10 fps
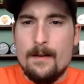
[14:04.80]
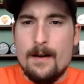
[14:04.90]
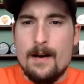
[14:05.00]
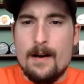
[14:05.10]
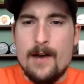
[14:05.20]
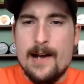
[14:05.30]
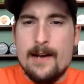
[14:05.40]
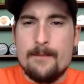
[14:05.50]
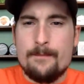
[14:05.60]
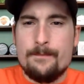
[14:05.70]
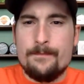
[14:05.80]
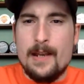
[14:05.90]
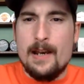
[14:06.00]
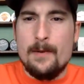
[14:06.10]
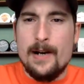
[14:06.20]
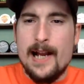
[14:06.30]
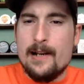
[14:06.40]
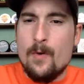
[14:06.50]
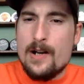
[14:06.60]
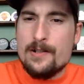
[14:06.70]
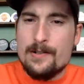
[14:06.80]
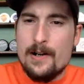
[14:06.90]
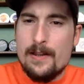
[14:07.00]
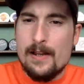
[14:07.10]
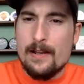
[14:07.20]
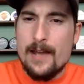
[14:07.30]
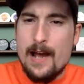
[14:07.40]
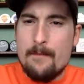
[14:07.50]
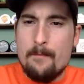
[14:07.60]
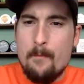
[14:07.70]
All righty. Anybody got any questions or anything like that?